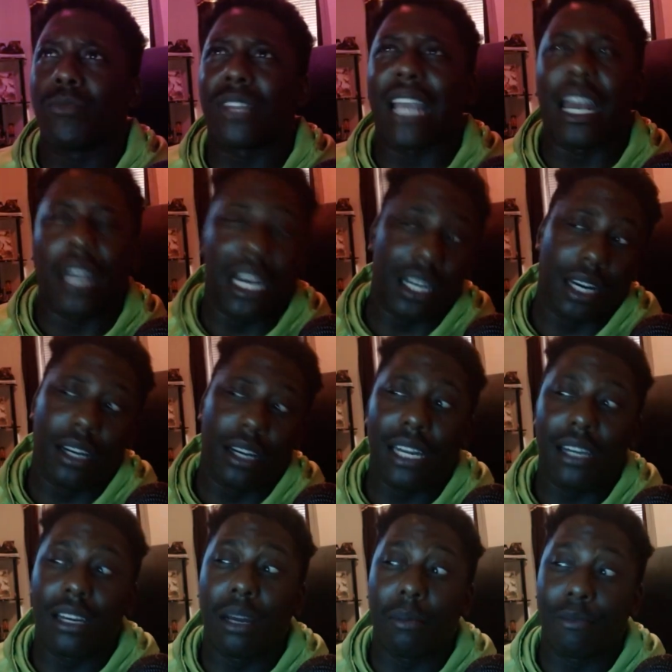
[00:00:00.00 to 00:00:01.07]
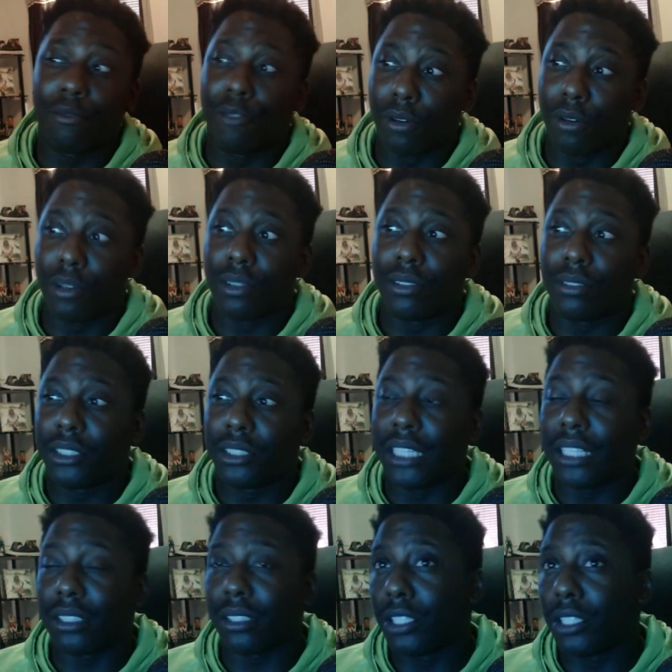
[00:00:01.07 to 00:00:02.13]
I think they're leading up for
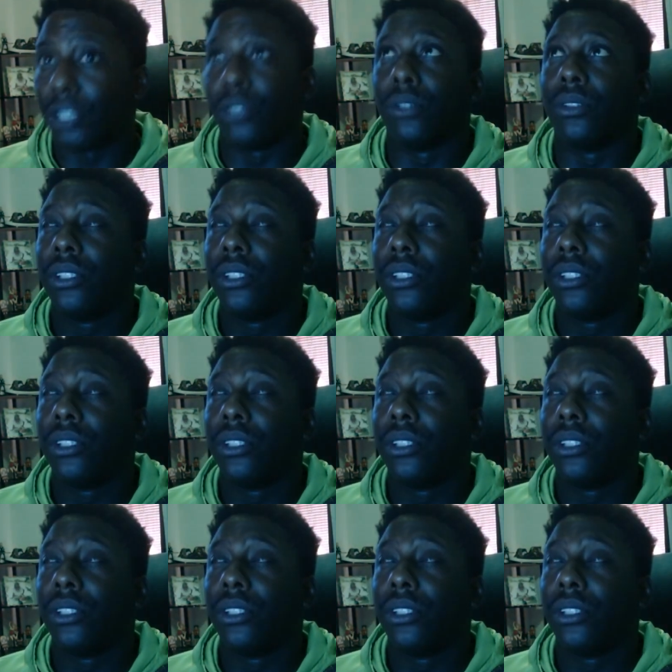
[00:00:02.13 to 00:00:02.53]
season 2,